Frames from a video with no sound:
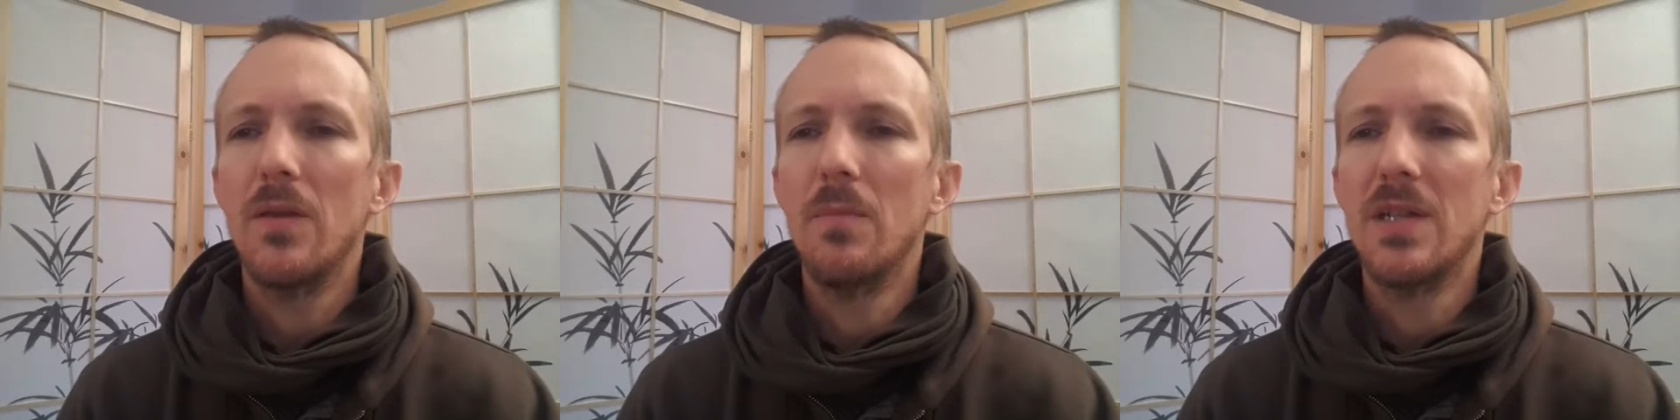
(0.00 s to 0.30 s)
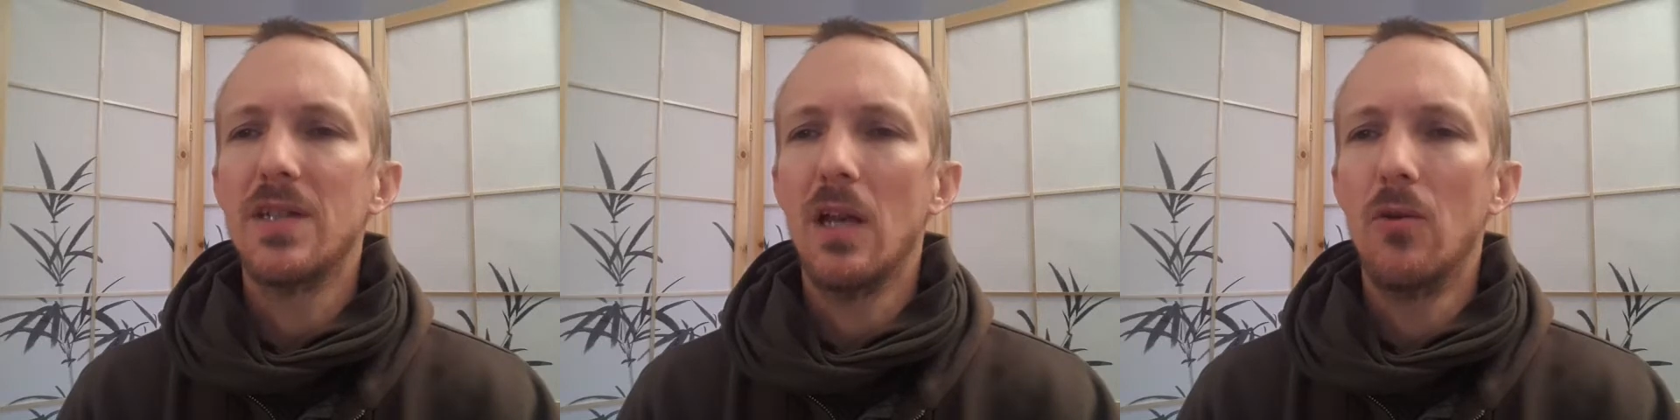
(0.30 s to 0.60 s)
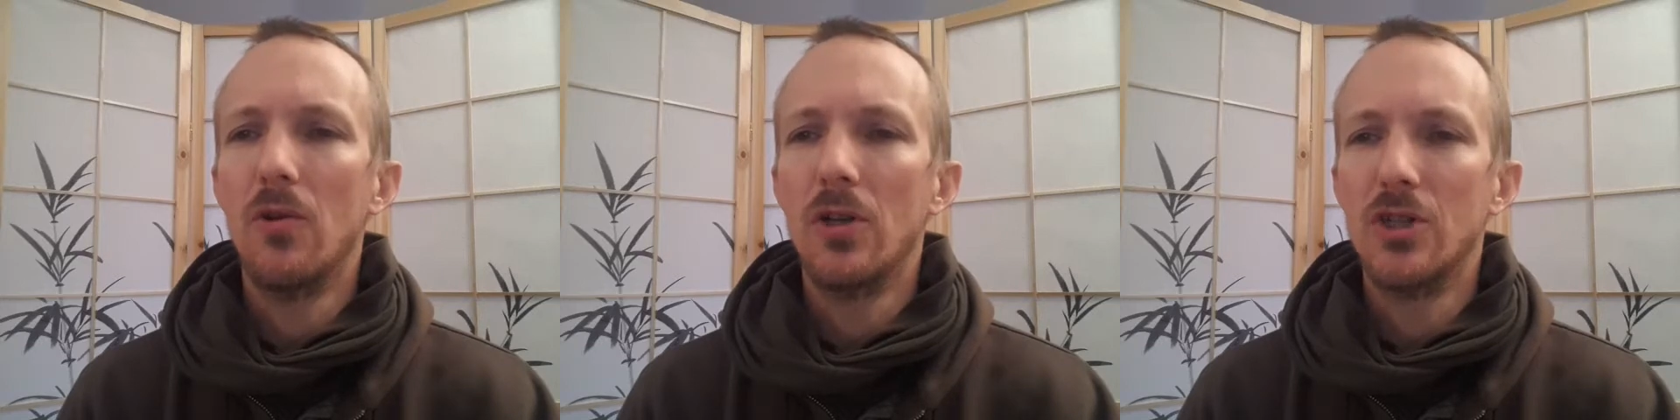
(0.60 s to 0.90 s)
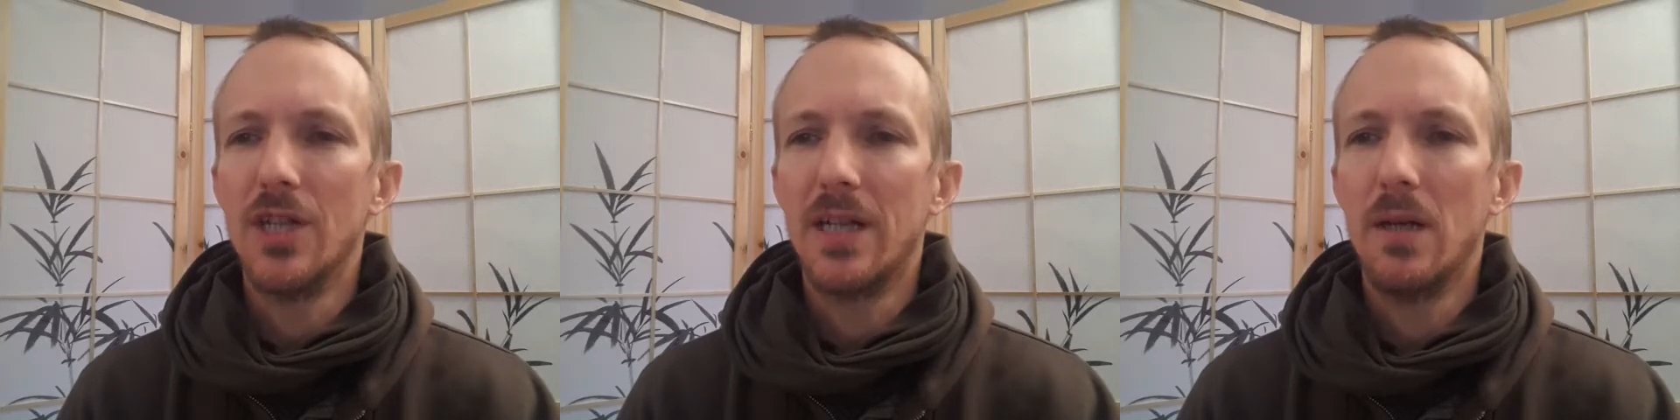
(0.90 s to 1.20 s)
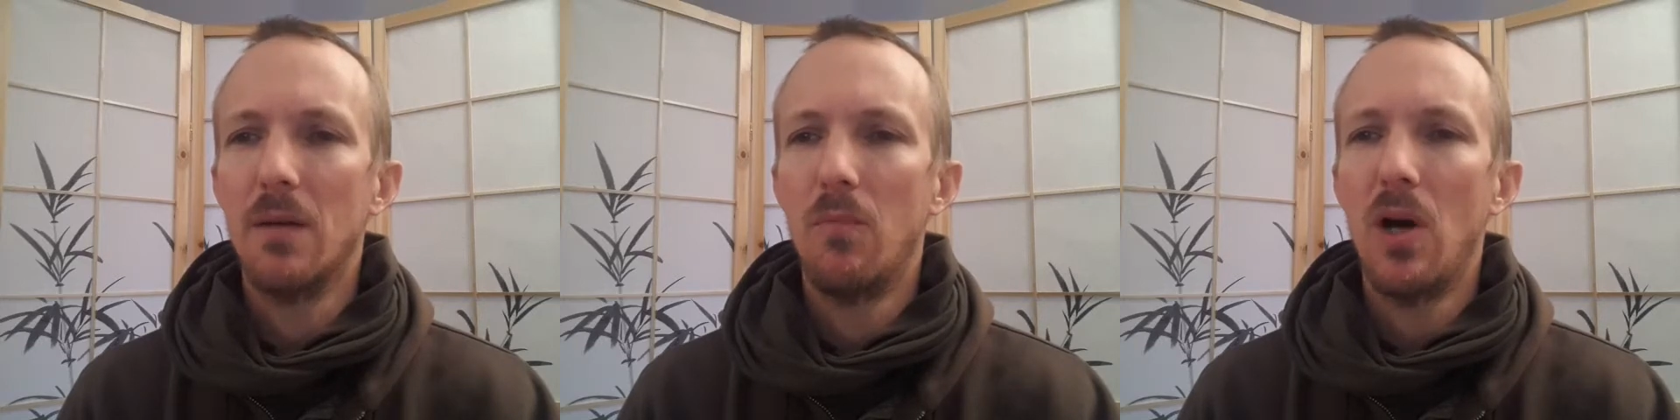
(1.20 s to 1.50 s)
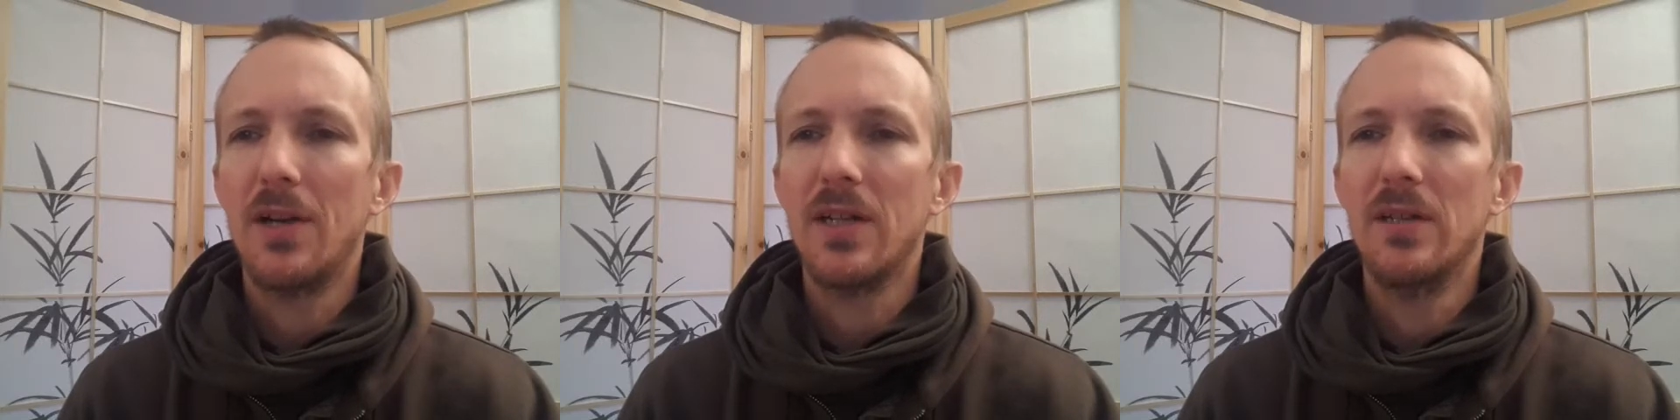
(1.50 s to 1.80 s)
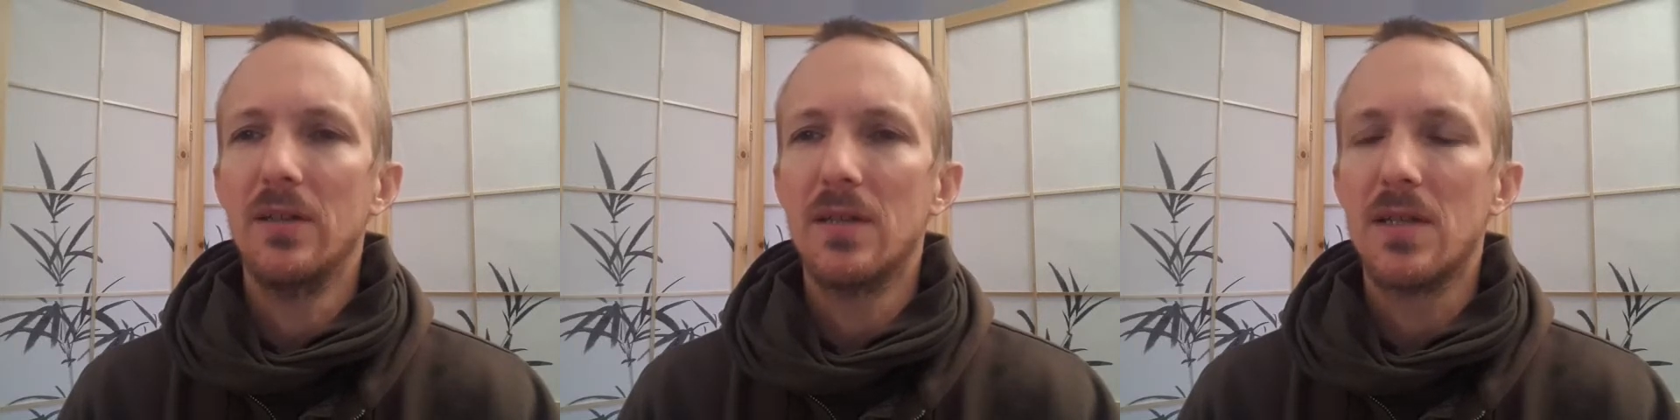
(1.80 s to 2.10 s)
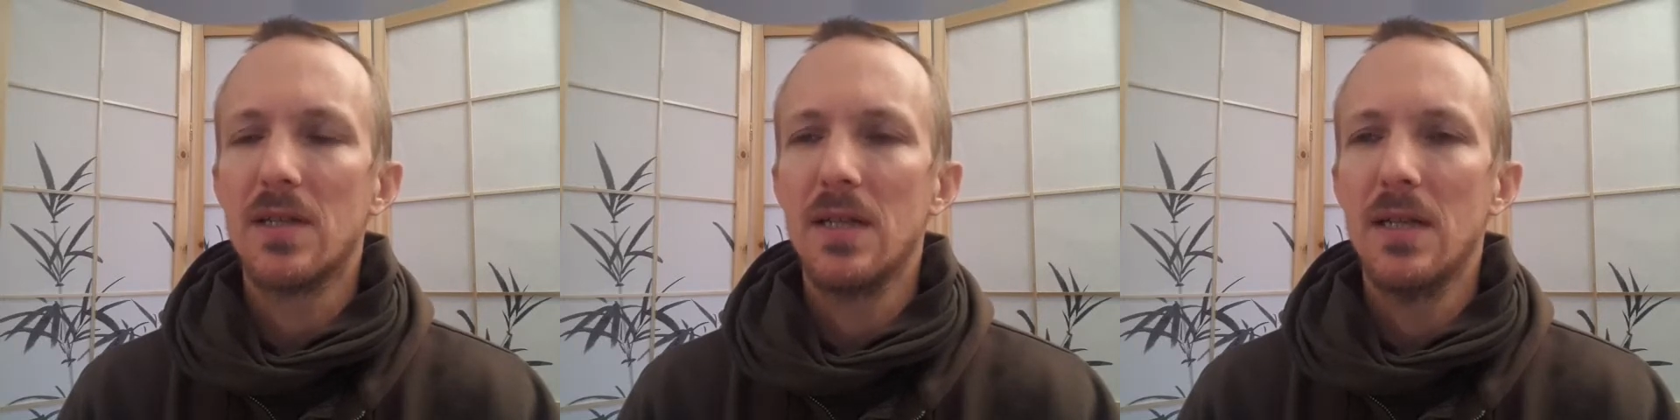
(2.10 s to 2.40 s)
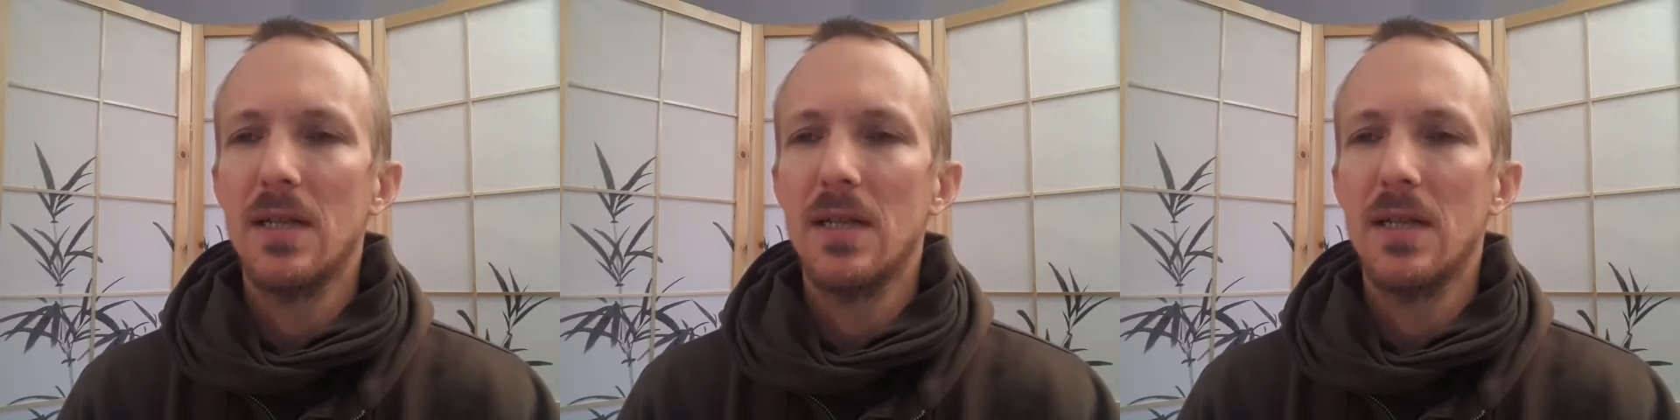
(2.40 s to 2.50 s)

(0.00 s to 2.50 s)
the metallurgic particles,